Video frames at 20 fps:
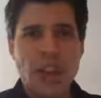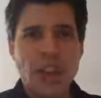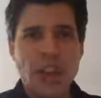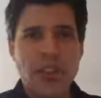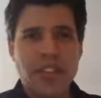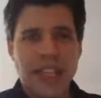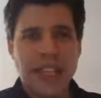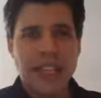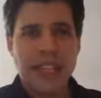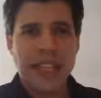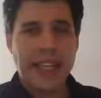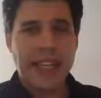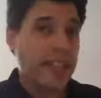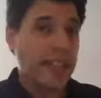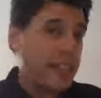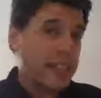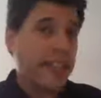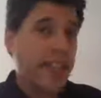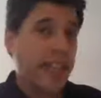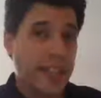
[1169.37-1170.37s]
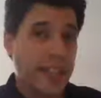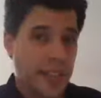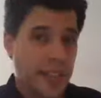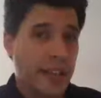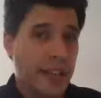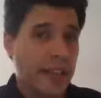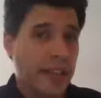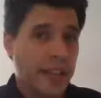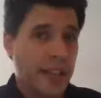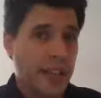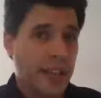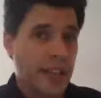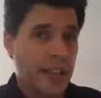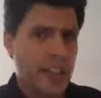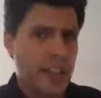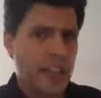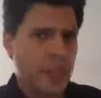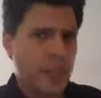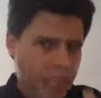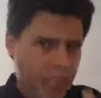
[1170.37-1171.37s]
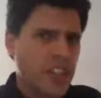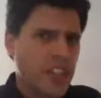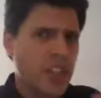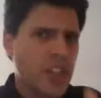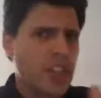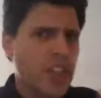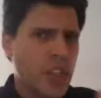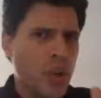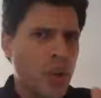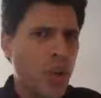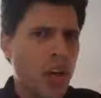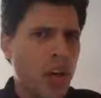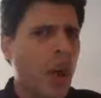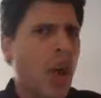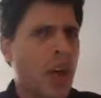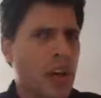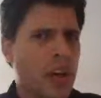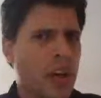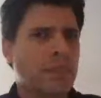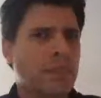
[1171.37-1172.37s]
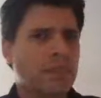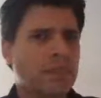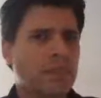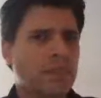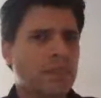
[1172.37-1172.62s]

who thinks the kid is lazy and says, well, they just need to work harder.